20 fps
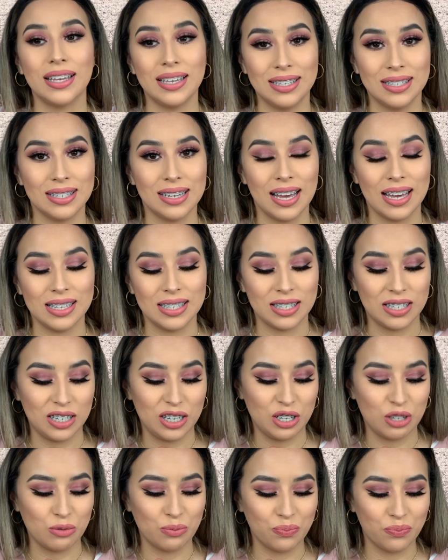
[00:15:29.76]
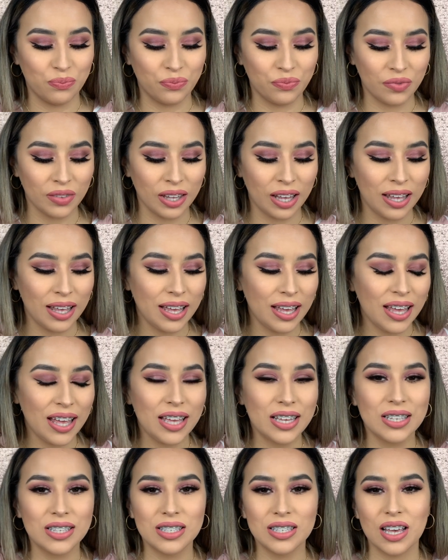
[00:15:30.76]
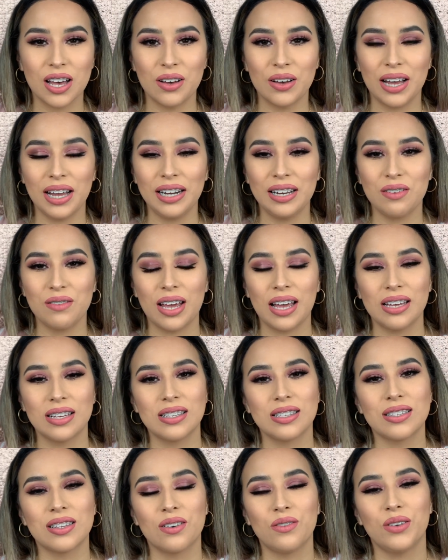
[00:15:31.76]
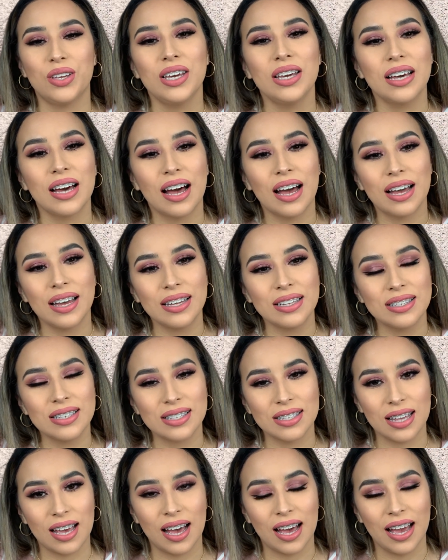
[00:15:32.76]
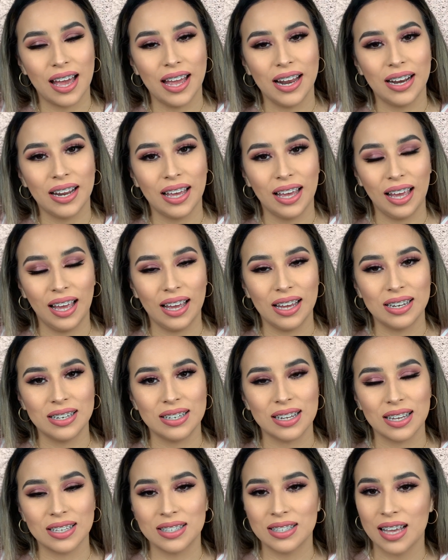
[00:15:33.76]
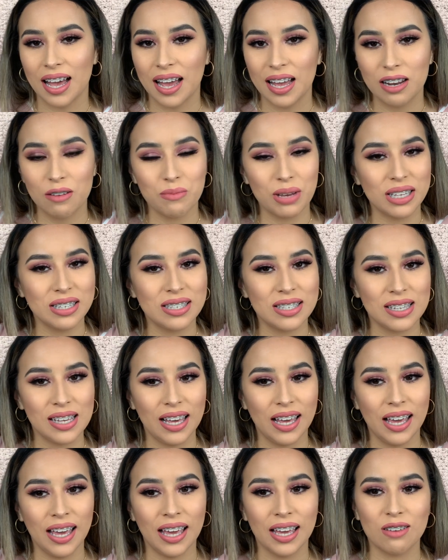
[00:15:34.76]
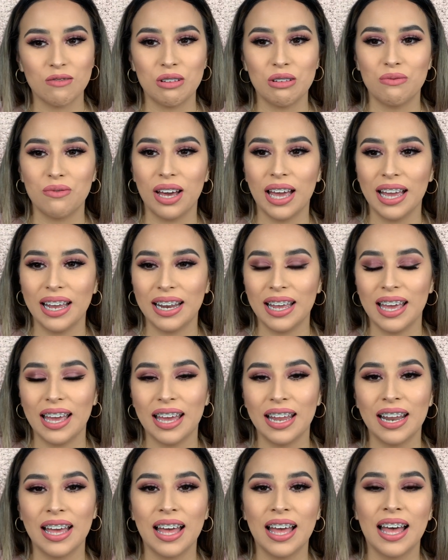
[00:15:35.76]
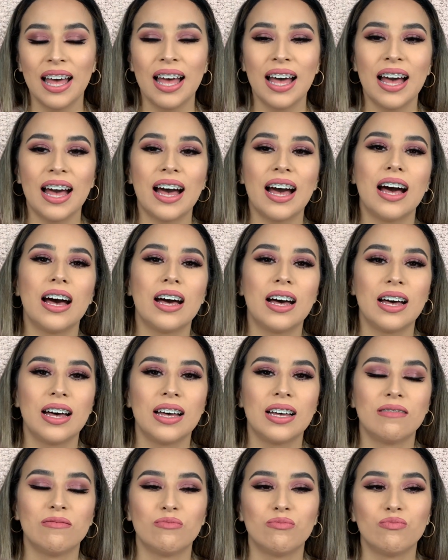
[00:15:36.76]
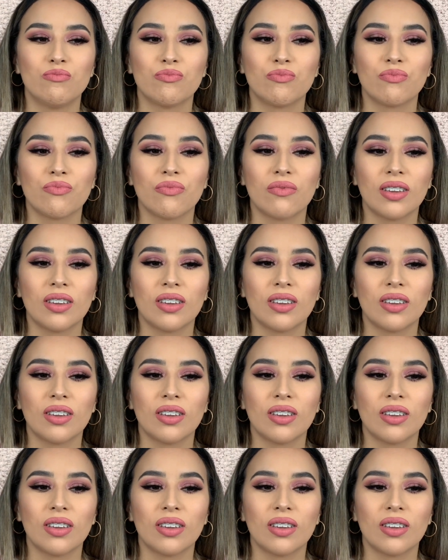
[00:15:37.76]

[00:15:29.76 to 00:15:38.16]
is nice too. So anyways, so we got inside and I sat in my seat. We waited. Um,